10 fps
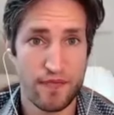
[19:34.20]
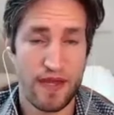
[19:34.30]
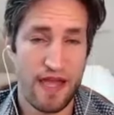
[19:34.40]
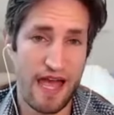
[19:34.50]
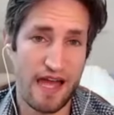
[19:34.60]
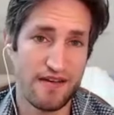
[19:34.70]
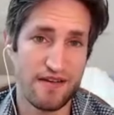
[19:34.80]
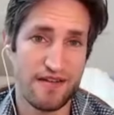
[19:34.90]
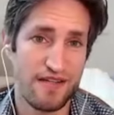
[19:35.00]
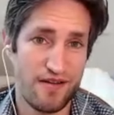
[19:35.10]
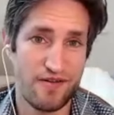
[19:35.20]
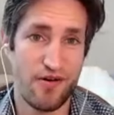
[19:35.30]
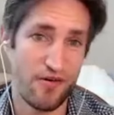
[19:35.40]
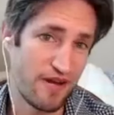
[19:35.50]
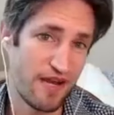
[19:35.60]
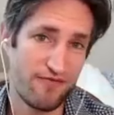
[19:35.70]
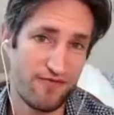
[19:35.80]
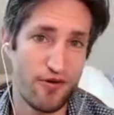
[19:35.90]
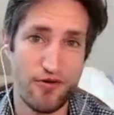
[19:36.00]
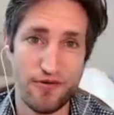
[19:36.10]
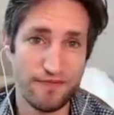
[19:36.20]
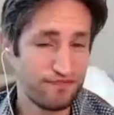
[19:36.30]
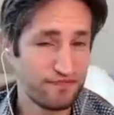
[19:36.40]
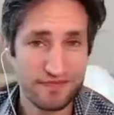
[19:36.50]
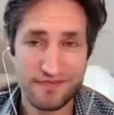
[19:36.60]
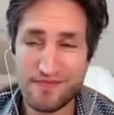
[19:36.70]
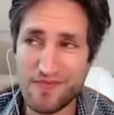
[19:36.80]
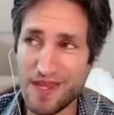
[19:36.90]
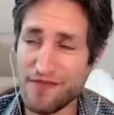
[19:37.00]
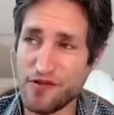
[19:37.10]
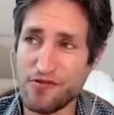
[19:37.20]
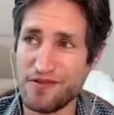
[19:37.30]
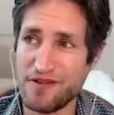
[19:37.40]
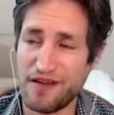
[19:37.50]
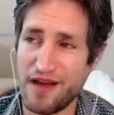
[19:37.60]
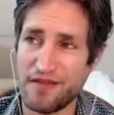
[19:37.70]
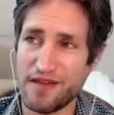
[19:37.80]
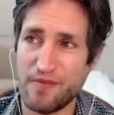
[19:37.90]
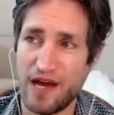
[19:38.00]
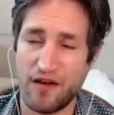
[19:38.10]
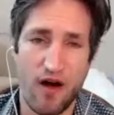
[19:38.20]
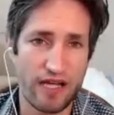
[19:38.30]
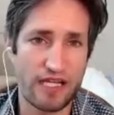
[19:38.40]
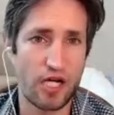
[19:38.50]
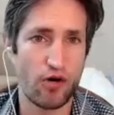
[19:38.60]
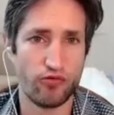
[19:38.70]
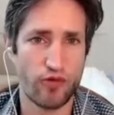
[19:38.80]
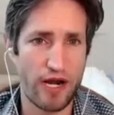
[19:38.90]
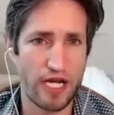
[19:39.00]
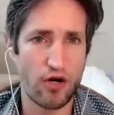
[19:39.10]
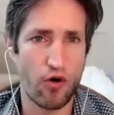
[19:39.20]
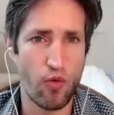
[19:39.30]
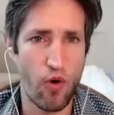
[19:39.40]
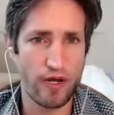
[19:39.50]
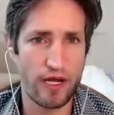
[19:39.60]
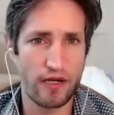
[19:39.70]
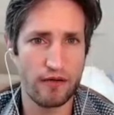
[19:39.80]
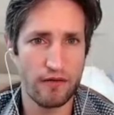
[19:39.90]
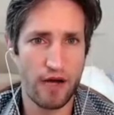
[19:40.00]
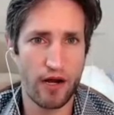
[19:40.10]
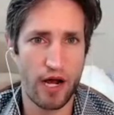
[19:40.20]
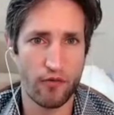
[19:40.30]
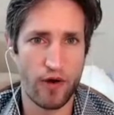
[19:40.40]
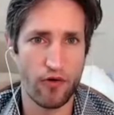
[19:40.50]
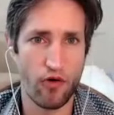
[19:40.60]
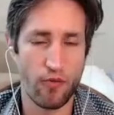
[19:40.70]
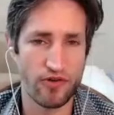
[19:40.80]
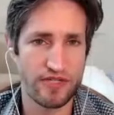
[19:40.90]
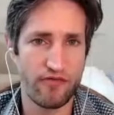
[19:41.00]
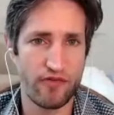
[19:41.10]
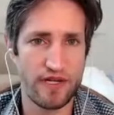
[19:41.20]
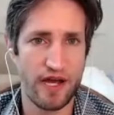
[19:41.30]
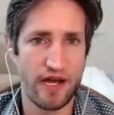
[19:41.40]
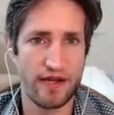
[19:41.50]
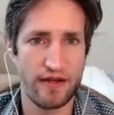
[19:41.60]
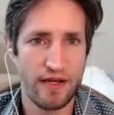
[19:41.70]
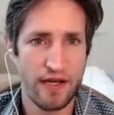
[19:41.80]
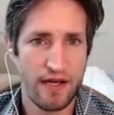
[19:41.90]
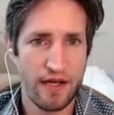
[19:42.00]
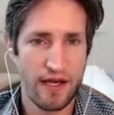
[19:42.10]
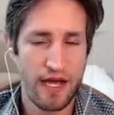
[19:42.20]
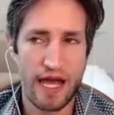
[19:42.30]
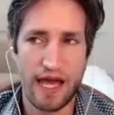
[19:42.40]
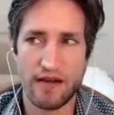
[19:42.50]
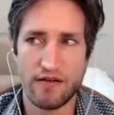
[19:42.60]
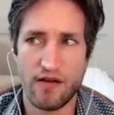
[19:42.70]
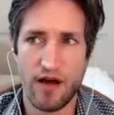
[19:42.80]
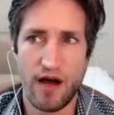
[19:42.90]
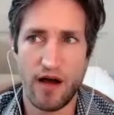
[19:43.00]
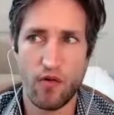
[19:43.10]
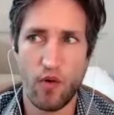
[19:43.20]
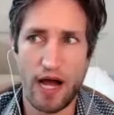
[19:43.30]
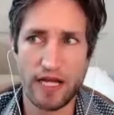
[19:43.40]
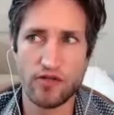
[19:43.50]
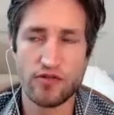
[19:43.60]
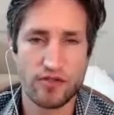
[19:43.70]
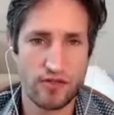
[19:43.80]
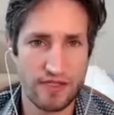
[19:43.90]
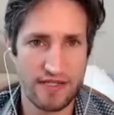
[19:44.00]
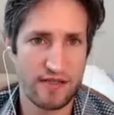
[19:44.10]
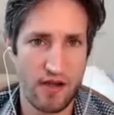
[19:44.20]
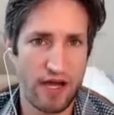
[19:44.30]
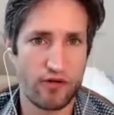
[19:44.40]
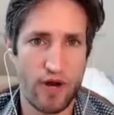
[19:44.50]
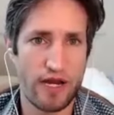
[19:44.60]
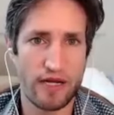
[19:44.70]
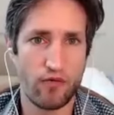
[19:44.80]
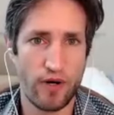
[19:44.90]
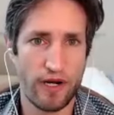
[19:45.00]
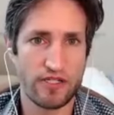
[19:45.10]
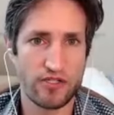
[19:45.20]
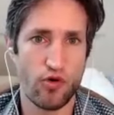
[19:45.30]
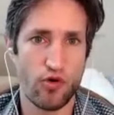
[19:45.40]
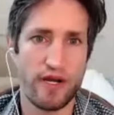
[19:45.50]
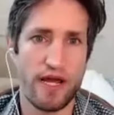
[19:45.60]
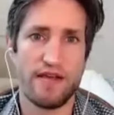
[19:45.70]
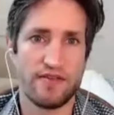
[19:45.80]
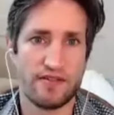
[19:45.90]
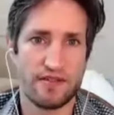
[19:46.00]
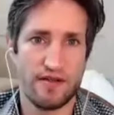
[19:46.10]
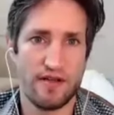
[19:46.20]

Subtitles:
And, if you if I think about hiking or running or walking, I run almost every day. And I used to dislike running when I saw it as,